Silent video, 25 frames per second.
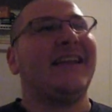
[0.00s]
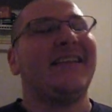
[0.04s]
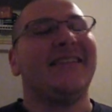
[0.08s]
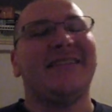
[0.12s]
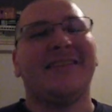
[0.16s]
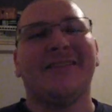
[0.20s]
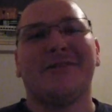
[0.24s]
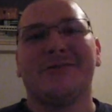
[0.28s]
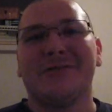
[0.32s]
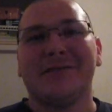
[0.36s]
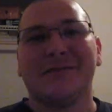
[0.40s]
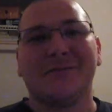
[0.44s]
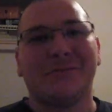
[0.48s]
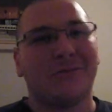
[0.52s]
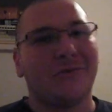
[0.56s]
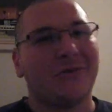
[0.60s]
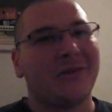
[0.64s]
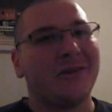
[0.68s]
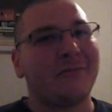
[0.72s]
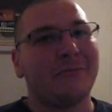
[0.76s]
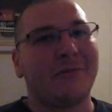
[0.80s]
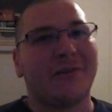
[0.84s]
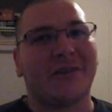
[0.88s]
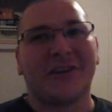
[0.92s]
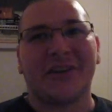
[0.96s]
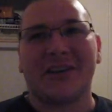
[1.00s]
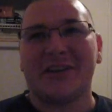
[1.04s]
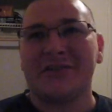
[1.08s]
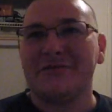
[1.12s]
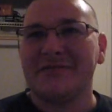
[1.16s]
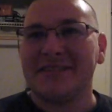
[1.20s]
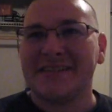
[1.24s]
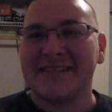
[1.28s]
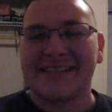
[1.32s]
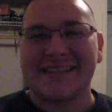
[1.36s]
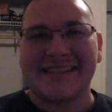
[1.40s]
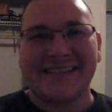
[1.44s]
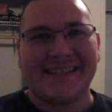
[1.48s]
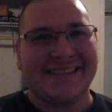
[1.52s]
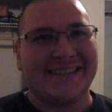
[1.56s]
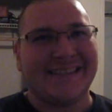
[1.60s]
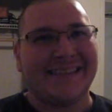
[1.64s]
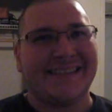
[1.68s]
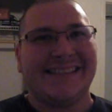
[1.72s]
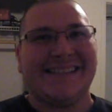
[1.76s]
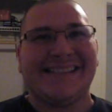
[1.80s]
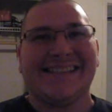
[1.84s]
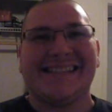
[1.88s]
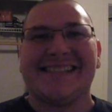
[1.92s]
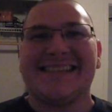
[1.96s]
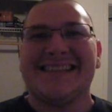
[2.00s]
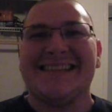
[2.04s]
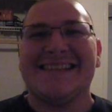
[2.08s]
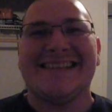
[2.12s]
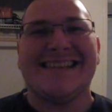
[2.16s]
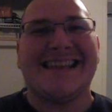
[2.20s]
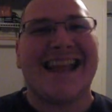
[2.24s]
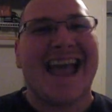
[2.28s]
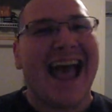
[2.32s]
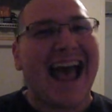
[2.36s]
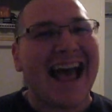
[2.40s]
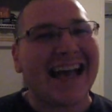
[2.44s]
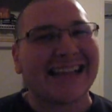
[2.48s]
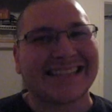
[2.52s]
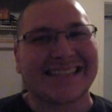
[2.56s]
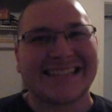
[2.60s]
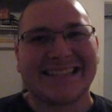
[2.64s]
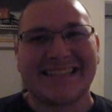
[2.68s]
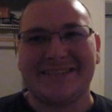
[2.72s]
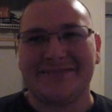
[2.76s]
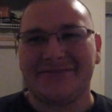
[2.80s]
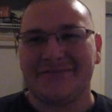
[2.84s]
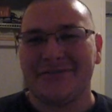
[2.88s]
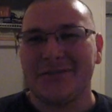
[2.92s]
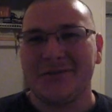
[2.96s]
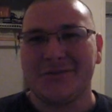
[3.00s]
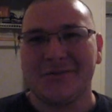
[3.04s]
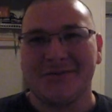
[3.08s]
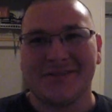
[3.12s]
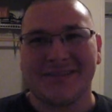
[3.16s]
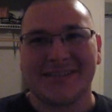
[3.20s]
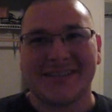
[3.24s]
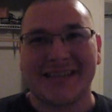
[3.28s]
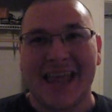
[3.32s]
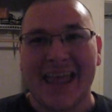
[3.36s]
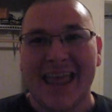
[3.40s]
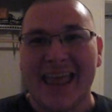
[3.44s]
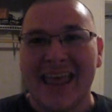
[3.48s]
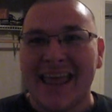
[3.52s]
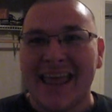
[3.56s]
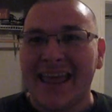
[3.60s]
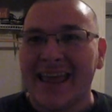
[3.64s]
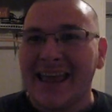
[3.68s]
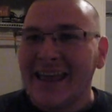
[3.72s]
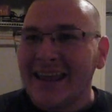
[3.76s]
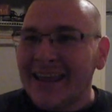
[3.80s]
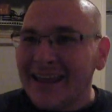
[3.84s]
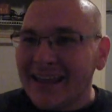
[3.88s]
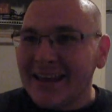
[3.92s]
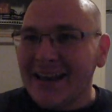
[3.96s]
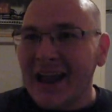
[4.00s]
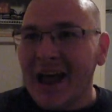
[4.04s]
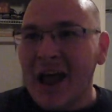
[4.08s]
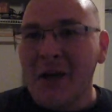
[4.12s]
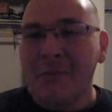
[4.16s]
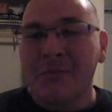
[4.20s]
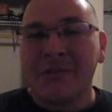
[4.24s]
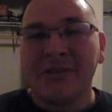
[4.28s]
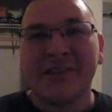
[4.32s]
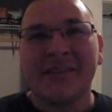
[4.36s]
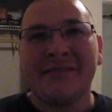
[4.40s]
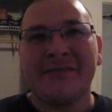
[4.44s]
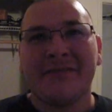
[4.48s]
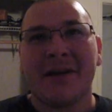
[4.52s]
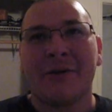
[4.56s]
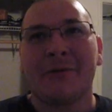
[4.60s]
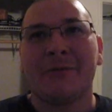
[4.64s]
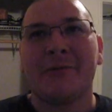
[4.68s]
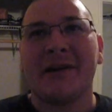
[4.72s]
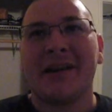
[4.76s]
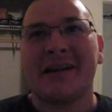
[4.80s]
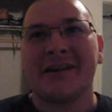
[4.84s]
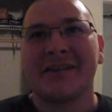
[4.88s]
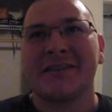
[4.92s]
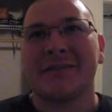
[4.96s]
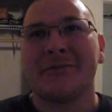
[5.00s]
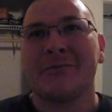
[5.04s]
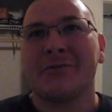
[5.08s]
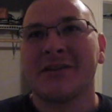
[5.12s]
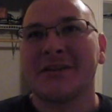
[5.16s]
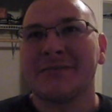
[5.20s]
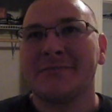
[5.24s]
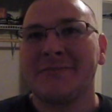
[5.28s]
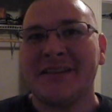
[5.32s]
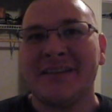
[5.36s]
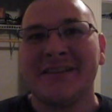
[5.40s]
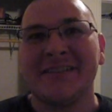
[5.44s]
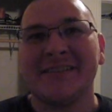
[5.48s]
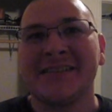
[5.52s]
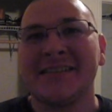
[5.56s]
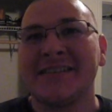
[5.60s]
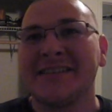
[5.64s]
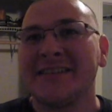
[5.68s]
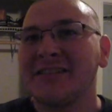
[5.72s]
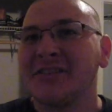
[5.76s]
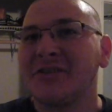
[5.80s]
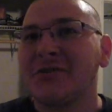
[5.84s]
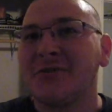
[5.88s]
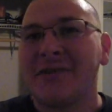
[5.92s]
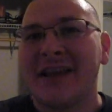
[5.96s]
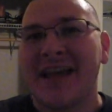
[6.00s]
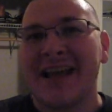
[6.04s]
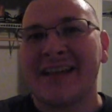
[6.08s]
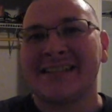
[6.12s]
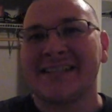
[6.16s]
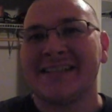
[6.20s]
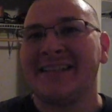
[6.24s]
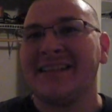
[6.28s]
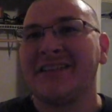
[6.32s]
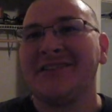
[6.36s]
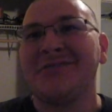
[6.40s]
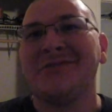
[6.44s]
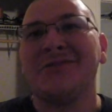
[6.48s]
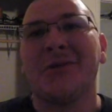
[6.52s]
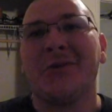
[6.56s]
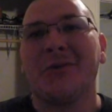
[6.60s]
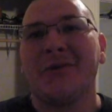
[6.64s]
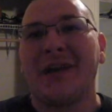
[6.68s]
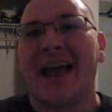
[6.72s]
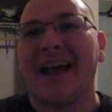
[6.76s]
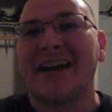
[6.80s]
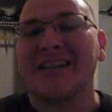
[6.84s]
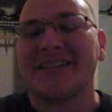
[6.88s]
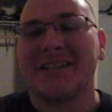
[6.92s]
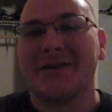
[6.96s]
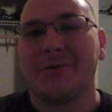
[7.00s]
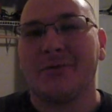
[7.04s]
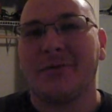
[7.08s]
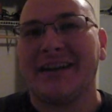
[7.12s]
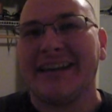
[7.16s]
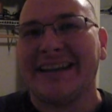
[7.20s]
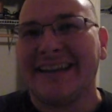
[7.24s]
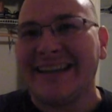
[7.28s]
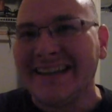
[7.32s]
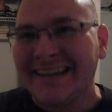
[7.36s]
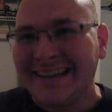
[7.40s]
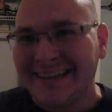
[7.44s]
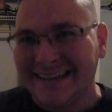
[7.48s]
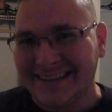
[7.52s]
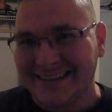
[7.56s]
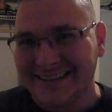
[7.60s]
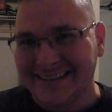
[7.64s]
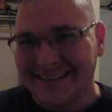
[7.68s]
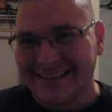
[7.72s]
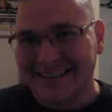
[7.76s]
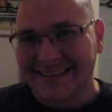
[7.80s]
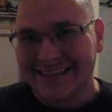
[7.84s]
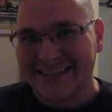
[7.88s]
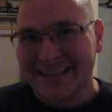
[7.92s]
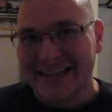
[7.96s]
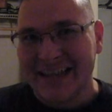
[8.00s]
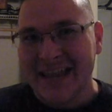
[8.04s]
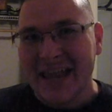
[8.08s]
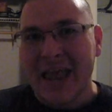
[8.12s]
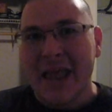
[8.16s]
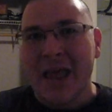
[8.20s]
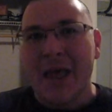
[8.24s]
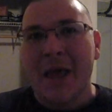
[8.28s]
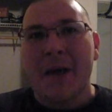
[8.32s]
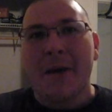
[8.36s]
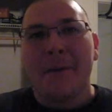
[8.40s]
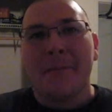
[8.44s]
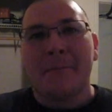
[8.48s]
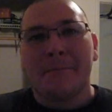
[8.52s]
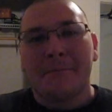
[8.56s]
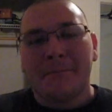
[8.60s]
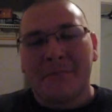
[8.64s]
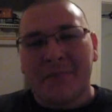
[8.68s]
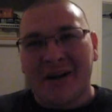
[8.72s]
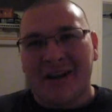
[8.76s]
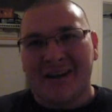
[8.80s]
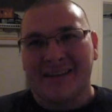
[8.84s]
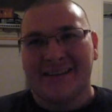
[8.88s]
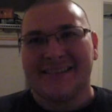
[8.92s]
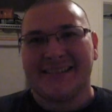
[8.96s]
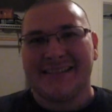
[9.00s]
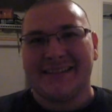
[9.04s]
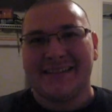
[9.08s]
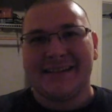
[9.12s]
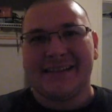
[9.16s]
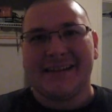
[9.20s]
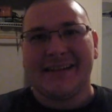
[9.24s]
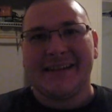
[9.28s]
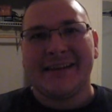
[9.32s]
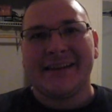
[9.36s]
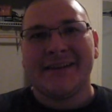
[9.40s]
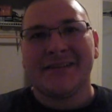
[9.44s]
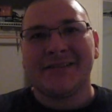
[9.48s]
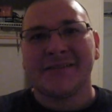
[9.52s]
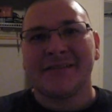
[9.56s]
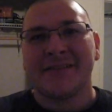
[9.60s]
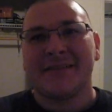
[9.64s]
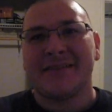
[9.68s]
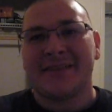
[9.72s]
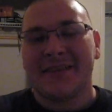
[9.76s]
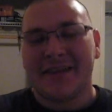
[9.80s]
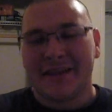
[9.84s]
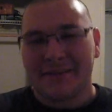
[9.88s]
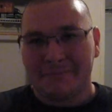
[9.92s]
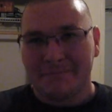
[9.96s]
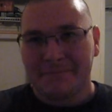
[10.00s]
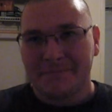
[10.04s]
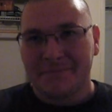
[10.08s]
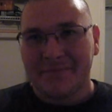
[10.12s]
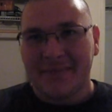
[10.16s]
there was one where you just eat these nasty foods. And I believe that one actually works because it's so nasty that you don't actually want to eat it. But here's the thing.